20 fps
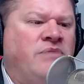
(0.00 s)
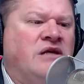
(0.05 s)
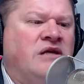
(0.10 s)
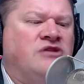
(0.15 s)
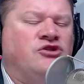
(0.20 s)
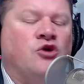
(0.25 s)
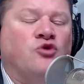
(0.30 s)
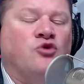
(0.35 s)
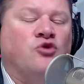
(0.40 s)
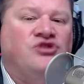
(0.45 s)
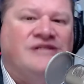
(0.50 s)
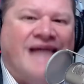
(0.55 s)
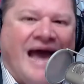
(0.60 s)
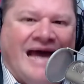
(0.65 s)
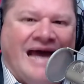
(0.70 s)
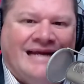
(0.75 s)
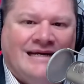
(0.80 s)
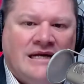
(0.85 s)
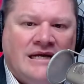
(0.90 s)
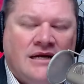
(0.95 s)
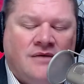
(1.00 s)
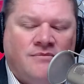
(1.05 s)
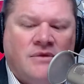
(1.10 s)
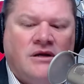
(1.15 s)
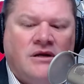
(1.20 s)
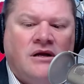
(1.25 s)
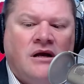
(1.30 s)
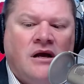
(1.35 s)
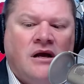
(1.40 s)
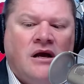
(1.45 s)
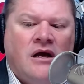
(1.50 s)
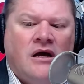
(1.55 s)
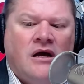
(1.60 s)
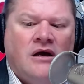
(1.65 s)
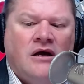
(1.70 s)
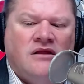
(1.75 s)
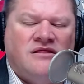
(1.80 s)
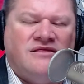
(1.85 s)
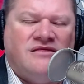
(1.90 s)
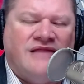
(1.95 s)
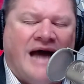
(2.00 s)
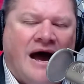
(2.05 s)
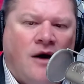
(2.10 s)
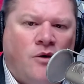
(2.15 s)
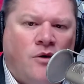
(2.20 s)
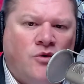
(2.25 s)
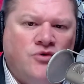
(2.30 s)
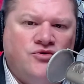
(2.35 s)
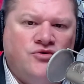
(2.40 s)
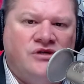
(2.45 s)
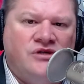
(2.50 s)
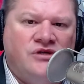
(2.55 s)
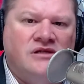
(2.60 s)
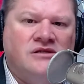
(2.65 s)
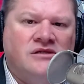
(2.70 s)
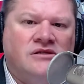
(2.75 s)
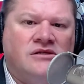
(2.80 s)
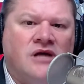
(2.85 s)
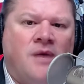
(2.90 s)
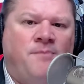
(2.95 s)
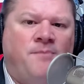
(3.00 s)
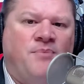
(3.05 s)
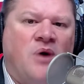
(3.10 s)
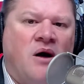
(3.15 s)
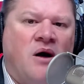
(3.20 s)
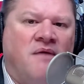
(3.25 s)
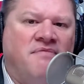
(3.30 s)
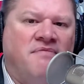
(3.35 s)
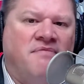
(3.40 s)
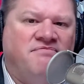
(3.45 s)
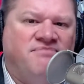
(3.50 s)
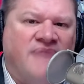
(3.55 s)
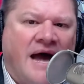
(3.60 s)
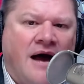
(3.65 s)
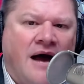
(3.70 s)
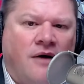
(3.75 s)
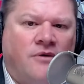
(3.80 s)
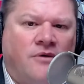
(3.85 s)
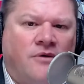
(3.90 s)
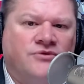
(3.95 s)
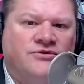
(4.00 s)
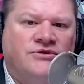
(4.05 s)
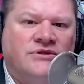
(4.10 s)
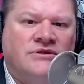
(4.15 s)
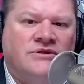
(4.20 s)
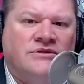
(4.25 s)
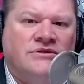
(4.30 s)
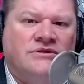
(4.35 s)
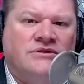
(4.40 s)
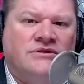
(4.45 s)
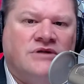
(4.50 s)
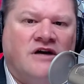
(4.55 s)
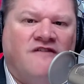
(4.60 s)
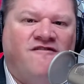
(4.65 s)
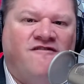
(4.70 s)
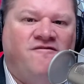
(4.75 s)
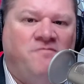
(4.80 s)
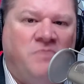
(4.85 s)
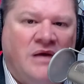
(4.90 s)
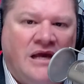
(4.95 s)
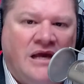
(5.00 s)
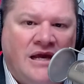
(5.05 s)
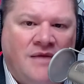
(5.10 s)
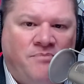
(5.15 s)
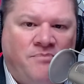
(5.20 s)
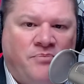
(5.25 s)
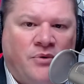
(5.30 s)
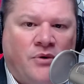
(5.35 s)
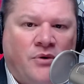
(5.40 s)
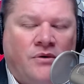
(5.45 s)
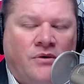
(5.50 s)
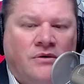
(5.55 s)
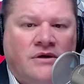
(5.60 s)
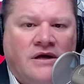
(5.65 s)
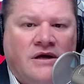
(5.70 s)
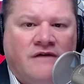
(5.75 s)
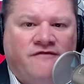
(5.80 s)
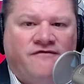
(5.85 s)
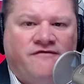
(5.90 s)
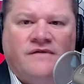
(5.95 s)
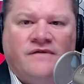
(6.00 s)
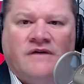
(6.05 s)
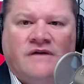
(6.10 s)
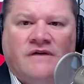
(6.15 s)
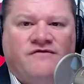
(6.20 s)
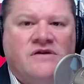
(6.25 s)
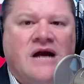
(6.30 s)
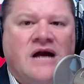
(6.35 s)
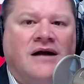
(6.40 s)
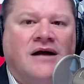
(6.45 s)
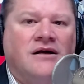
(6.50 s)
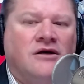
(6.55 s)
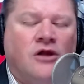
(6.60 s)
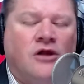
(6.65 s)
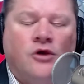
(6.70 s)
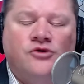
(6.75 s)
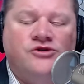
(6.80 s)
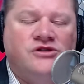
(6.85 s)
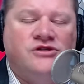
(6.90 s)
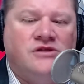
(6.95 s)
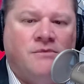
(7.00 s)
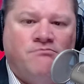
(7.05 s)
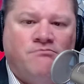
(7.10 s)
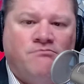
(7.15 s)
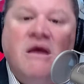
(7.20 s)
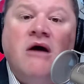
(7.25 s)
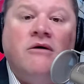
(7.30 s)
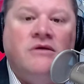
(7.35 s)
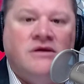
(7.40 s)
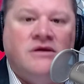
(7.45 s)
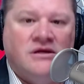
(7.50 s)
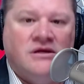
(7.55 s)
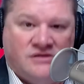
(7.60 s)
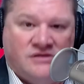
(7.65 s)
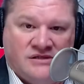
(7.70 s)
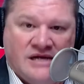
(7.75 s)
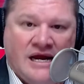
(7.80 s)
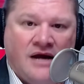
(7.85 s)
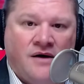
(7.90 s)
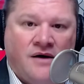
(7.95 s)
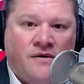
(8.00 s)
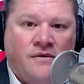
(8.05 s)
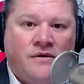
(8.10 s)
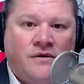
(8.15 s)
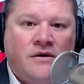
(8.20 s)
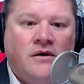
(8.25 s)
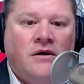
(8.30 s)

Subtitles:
so saddening. But thousands upon thousands of people, if not close to millions now,